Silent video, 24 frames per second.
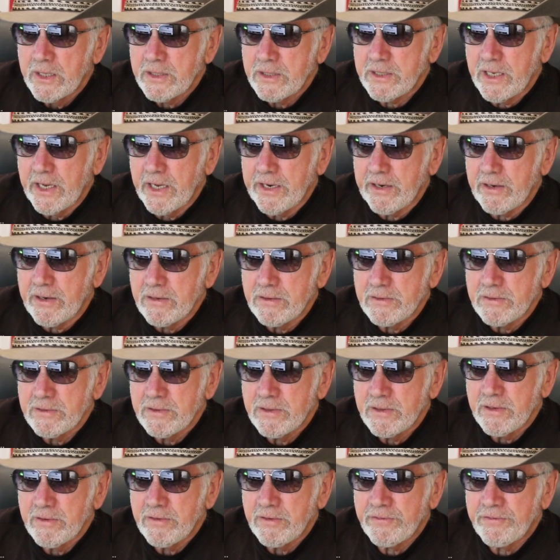Title,
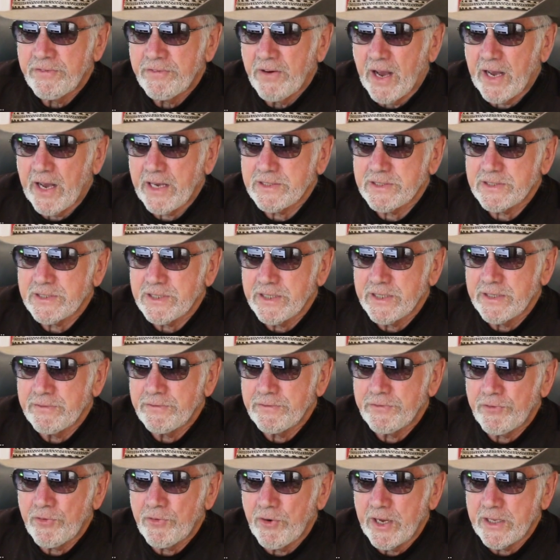Fox and
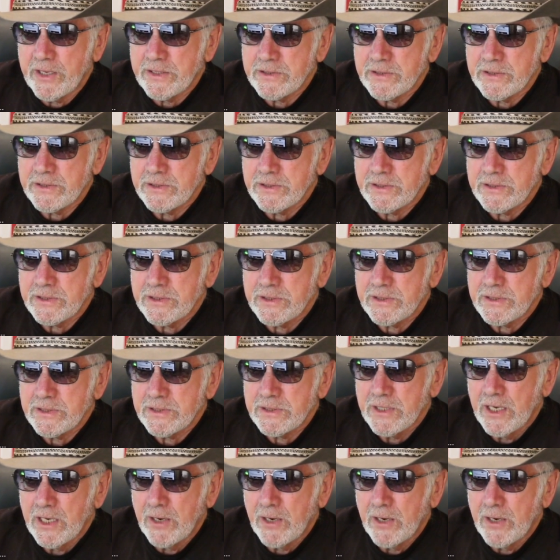Friends